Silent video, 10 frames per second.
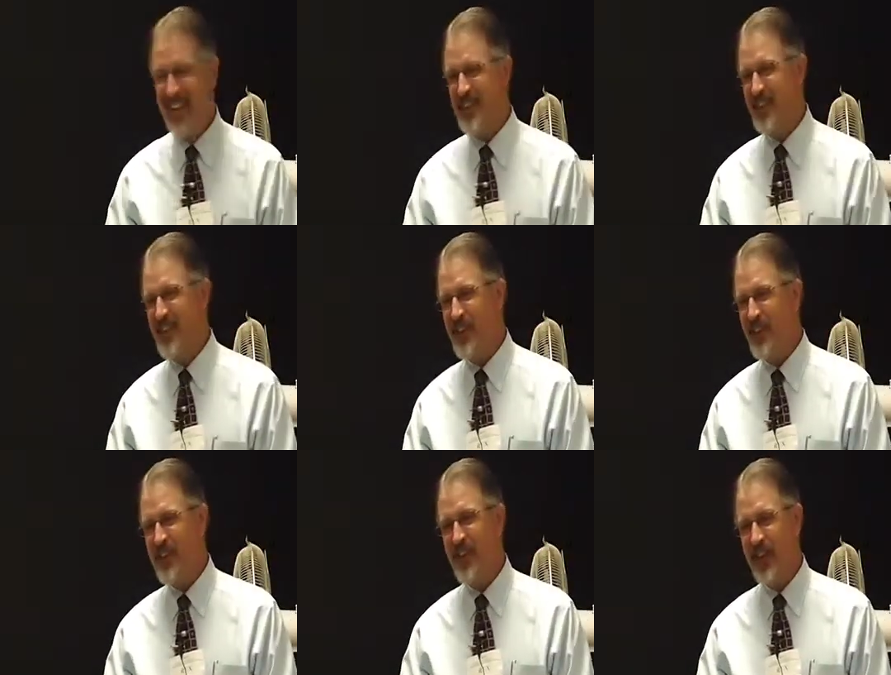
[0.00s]
so
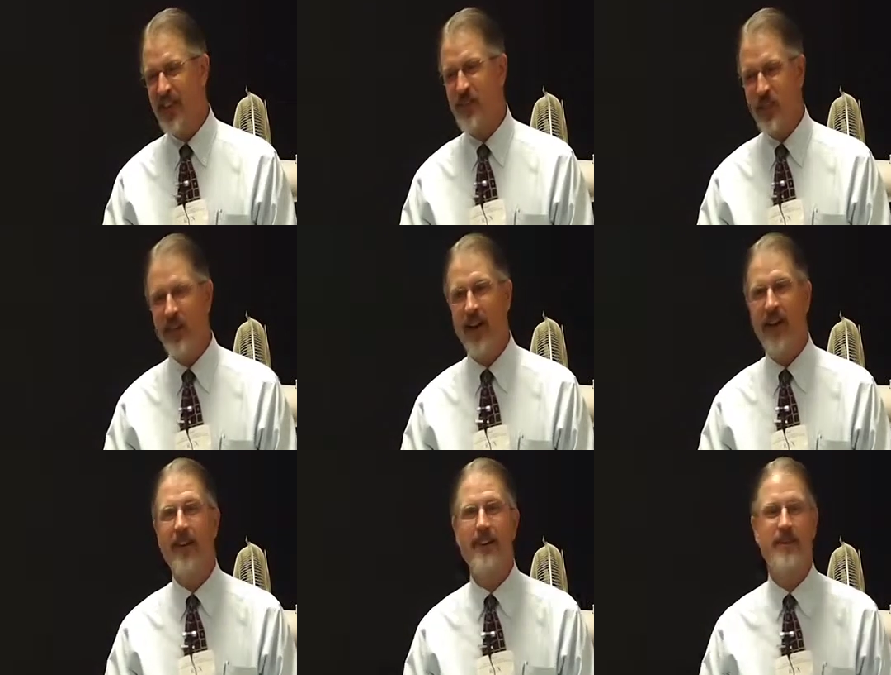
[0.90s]
they could,
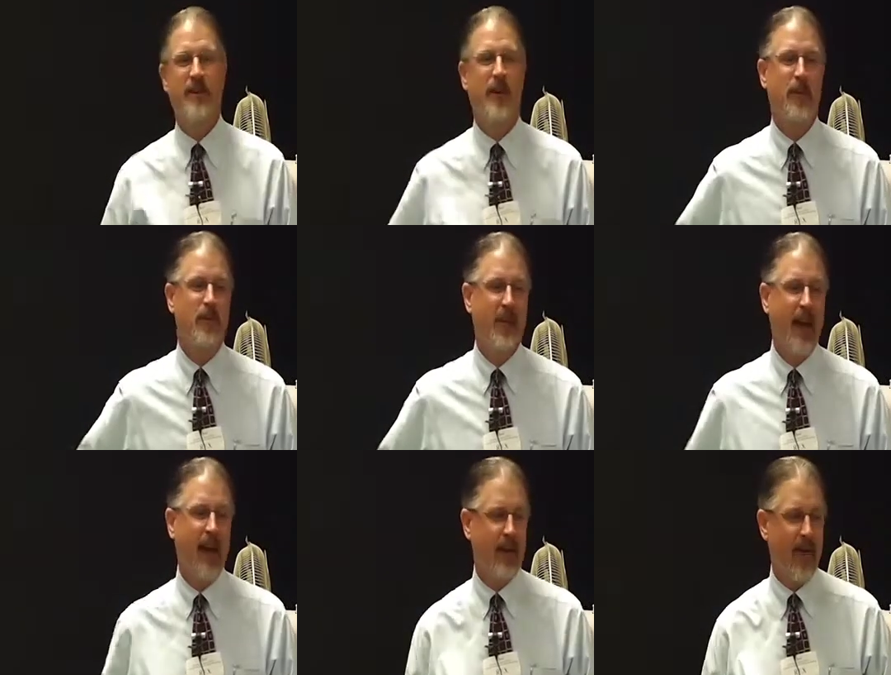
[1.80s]
yeah. So
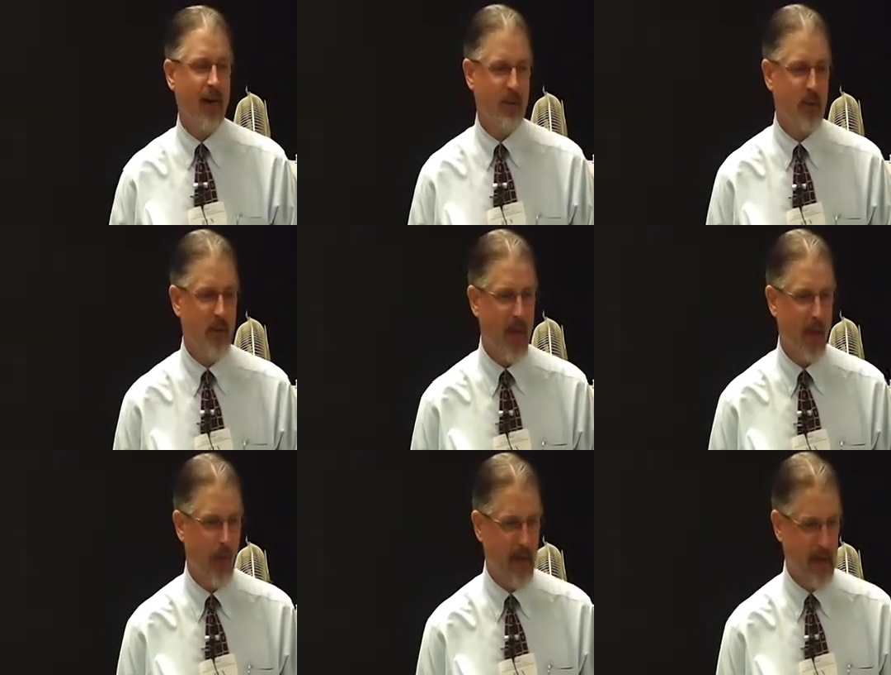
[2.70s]
I don't know how true
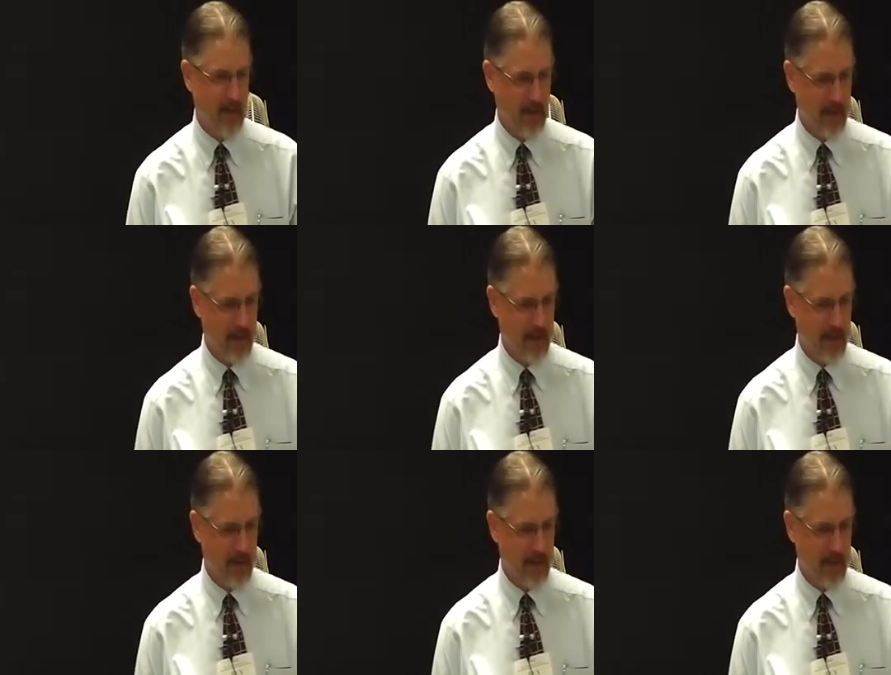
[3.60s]
that one is.